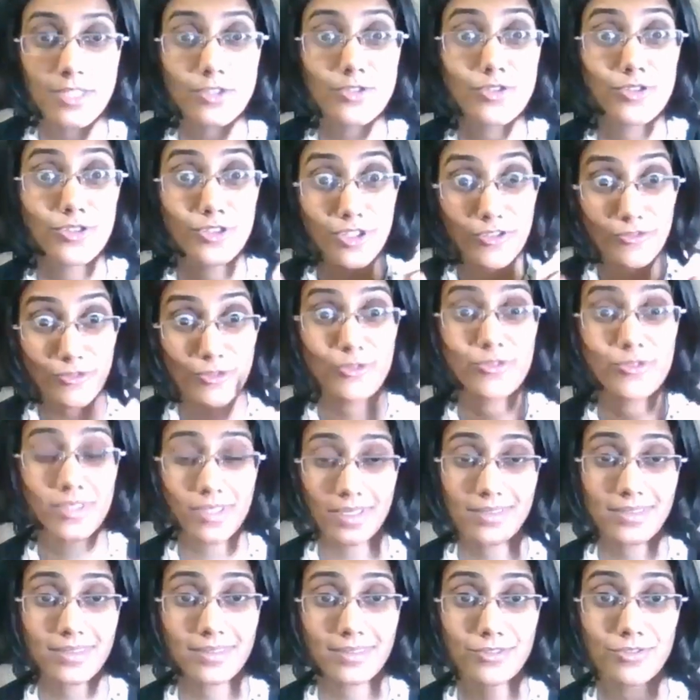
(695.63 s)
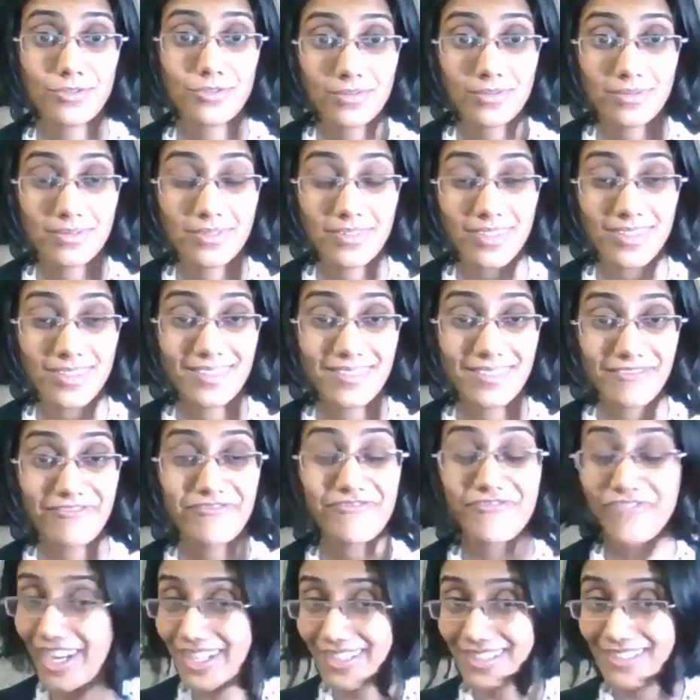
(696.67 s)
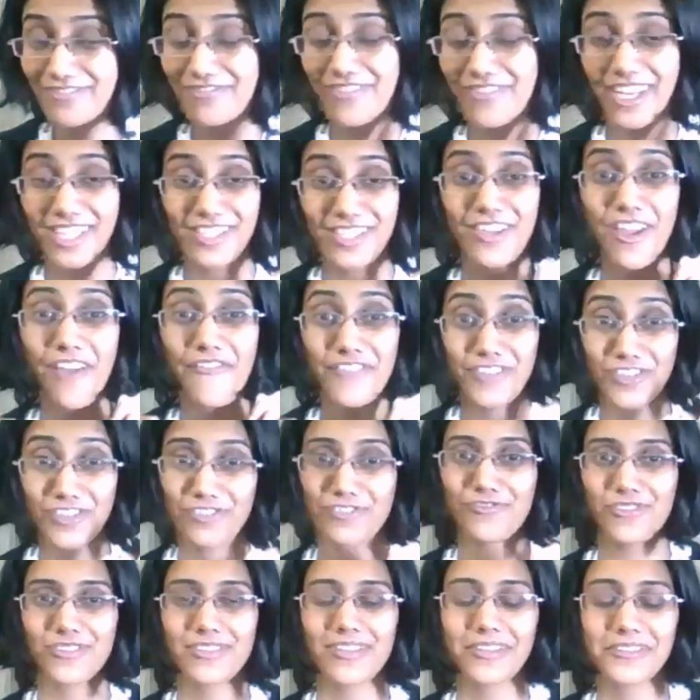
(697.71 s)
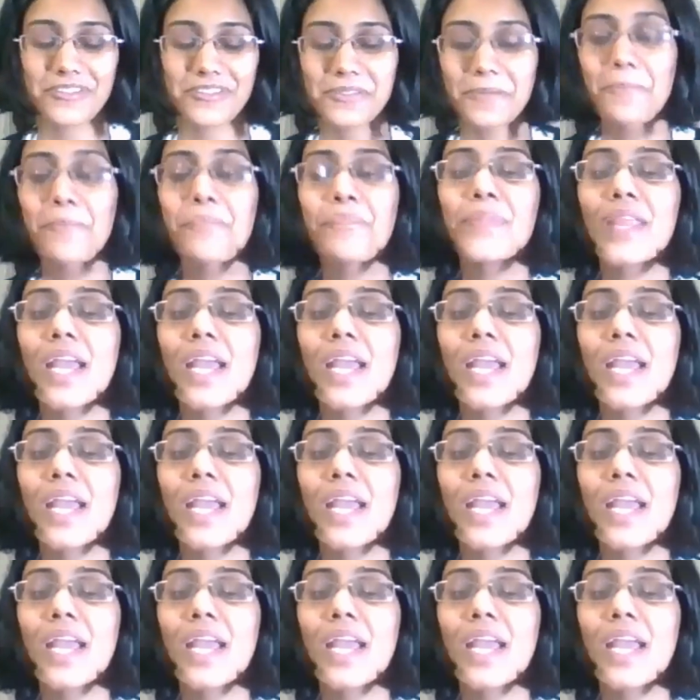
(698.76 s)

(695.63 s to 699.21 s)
It's going to give you results. Very, very efficient results.